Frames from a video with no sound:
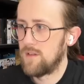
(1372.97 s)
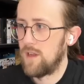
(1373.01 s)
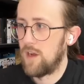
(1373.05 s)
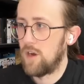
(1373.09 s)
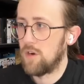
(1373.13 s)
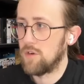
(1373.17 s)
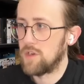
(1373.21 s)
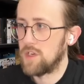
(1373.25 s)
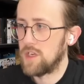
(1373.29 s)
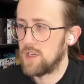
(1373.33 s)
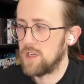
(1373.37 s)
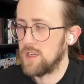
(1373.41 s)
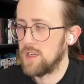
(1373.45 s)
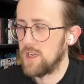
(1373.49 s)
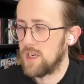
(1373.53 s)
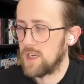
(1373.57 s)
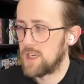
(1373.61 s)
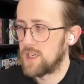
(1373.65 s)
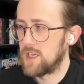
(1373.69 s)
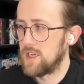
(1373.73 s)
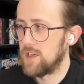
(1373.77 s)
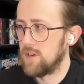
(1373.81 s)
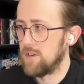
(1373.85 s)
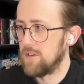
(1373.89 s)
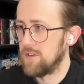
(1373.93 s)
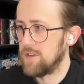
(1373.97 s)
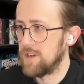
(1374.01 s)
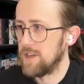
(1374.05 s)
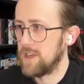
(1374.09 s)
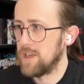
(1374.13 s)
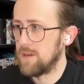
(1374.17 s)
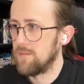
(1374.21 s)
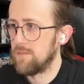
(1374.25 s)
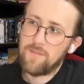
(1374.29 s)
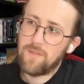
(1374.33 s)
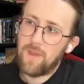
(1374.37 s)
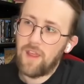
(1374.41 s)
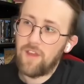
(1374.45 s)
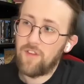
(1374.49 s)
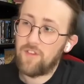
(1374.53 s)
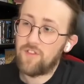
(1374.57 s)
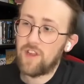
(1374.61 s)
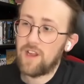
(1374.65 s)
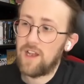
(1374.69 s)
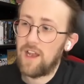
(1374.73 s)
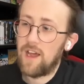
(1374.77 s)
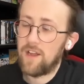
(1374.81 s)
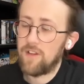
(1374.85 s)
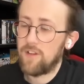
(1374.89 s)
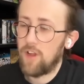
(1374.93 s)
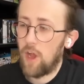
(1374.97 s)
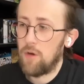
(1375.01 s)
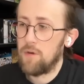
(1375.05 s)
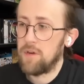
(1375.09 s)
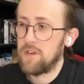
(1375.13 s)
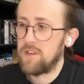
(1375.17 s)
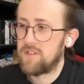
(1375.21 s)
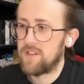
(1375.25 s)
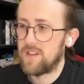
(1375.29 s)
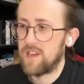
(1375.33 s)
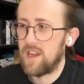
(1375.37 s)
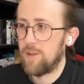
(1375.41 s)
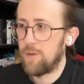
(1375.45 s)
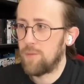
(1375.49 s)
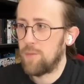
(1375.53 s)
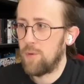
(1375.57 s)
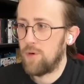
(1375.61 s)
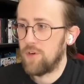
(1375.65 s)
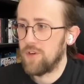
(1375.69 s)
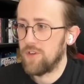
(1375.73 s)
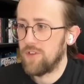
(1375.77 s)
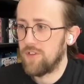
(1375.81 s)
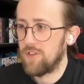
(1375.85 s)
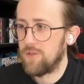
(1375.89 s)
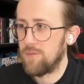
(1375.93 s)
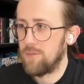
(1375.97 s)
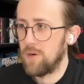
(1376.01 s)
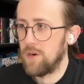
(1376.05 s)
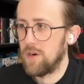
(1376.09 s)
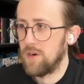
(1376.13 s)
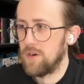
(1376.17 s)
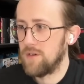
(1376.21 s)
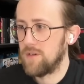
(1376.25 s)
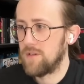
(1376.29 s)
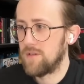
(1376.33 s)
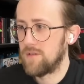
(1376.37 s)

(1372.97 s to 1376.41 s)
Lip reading: Oh, she did. I should know the name. He's still like, Owen still has points, but